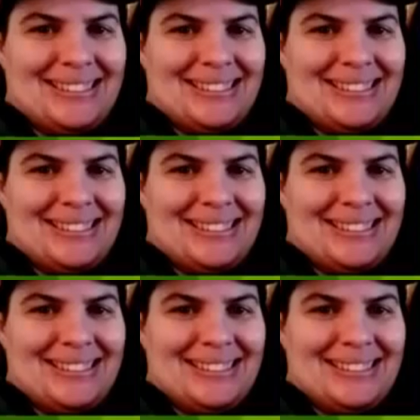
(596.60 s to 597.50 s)

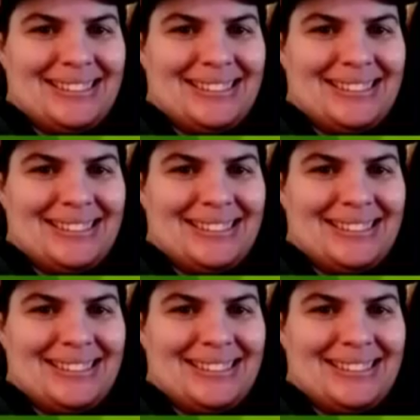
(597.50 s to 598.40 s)

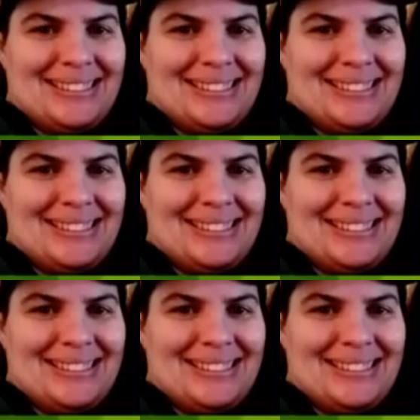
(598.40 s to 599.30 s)

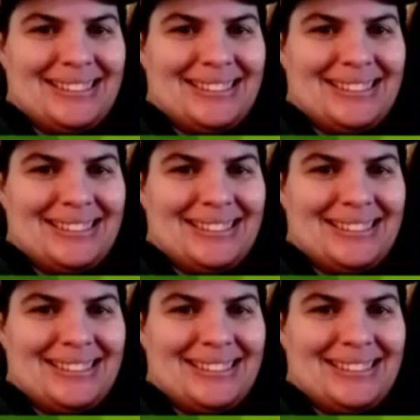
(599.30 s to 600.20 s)

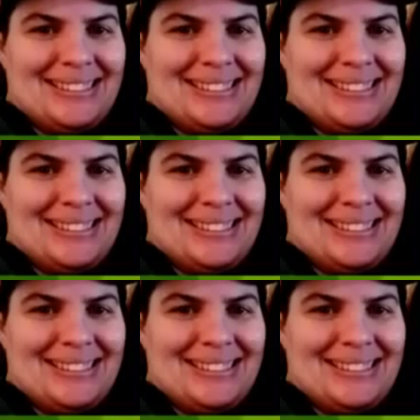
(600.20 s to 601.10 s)

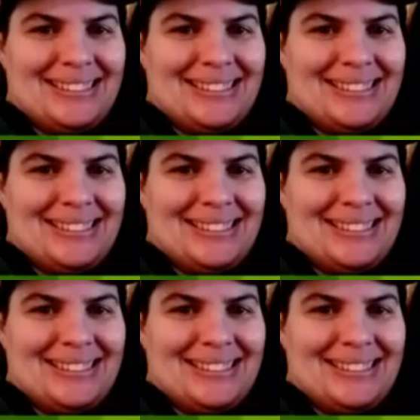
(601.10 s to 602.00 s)

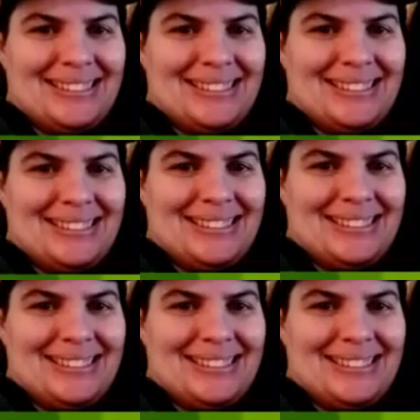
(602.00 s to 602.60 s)
[no speech]